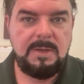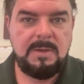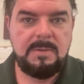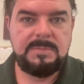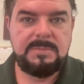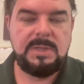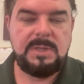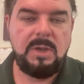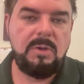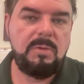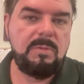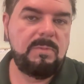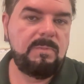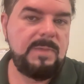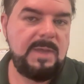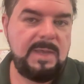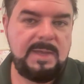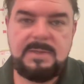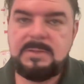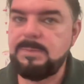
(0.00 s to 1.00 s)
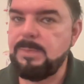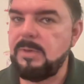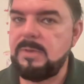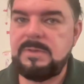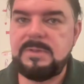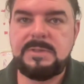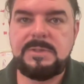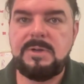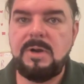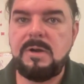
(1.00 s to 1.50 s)
So he's
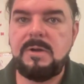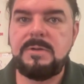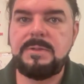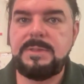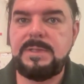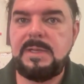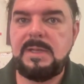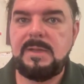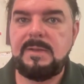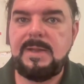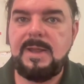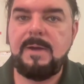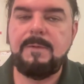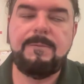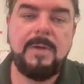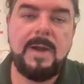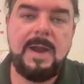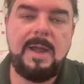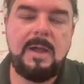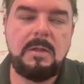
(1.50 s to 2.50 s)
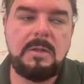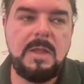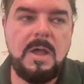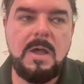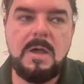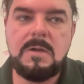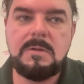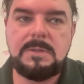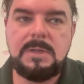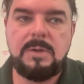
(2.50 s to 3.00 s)
putting the starters in. Now, for how
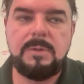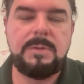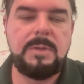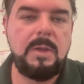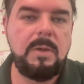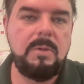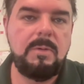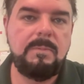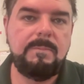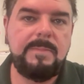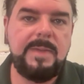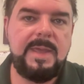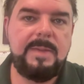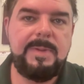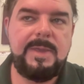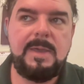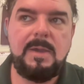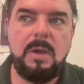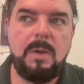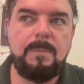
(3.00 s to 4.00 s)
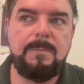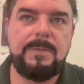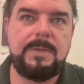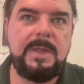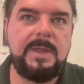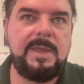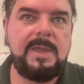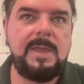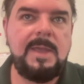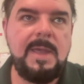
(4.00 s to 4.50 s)
long? Don't know. Maybe,
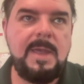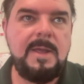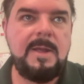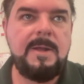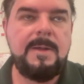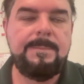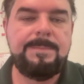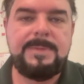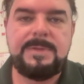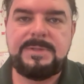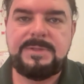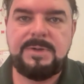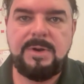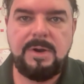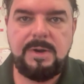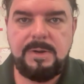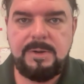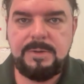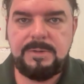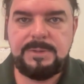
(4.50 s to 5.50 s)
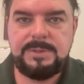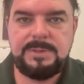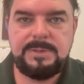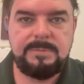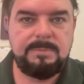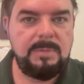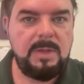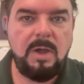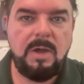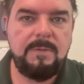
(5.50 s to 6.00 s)
hopefully, the starters,
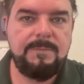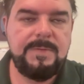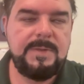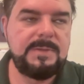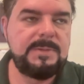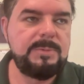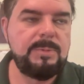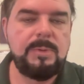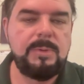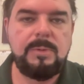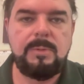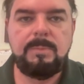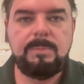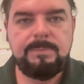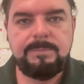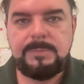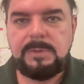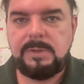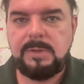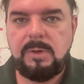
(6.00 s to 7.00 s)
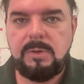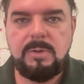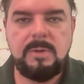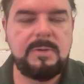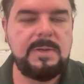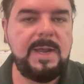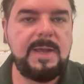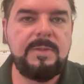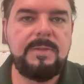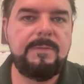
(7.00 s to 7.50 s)
the offense will, you know, go
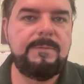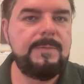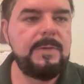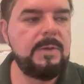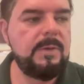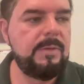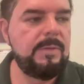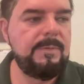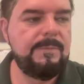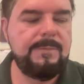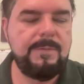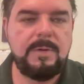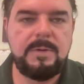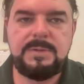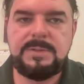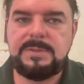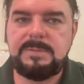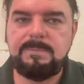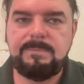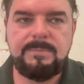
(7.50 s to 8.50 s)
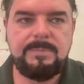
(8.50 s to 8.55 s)
down the field the first,